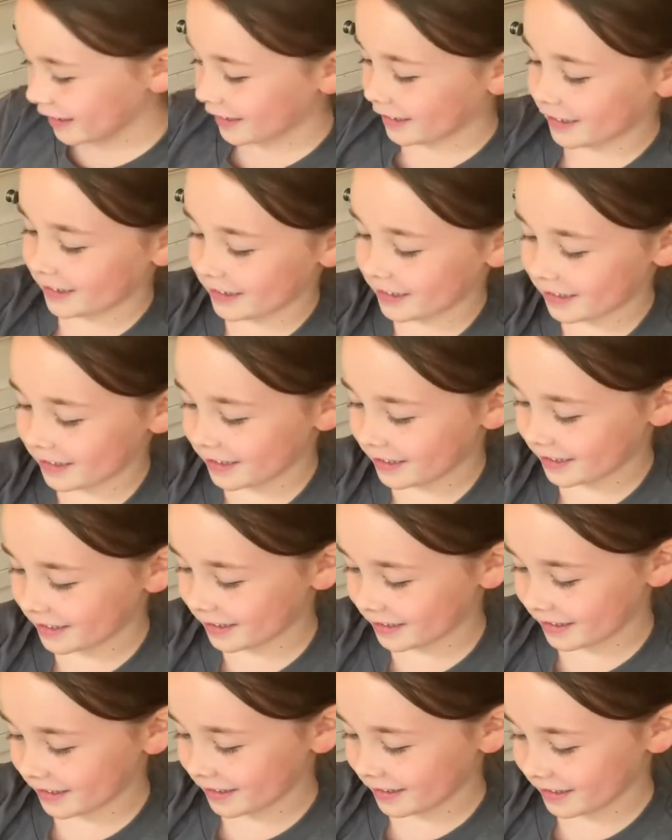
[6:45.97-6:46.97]

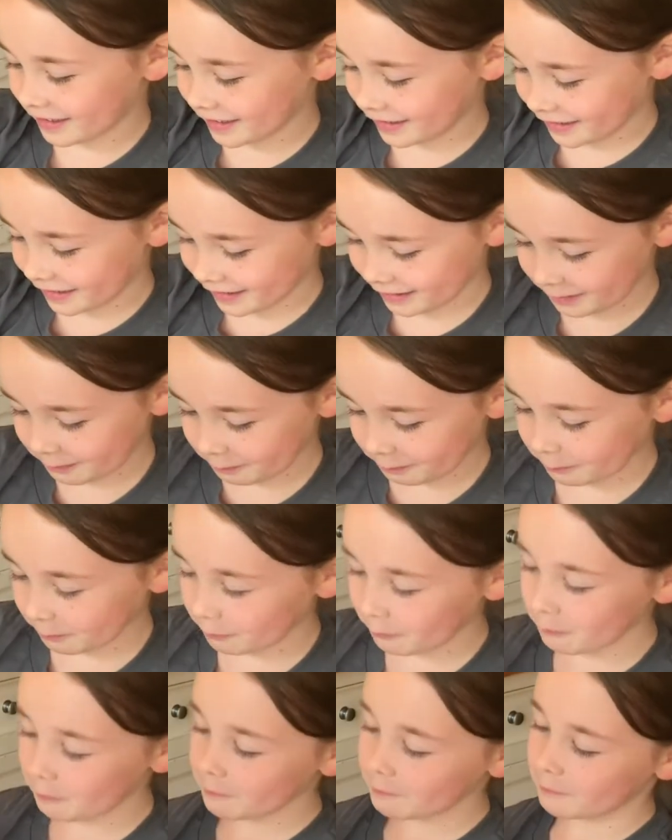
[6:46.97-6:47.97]

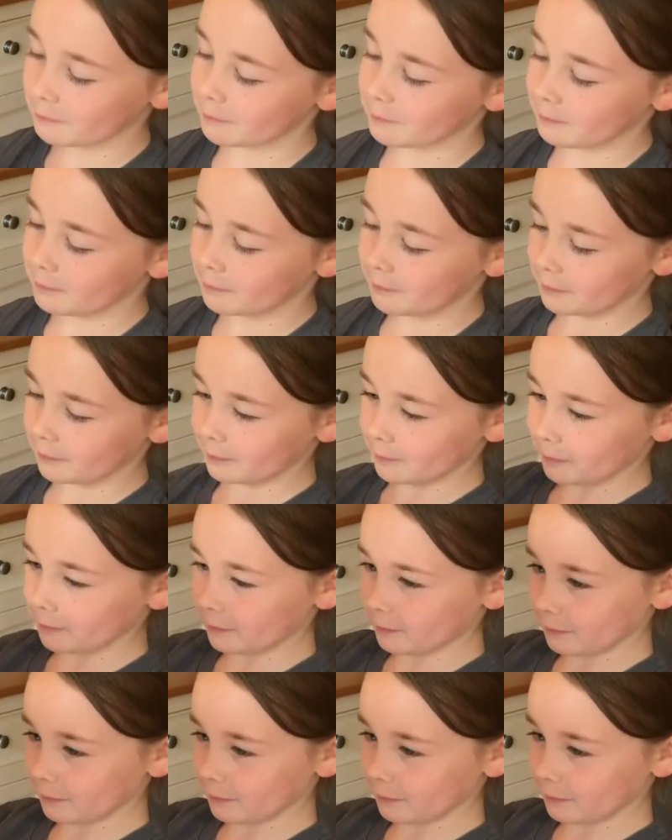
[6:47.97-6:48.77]
Nobody speaks.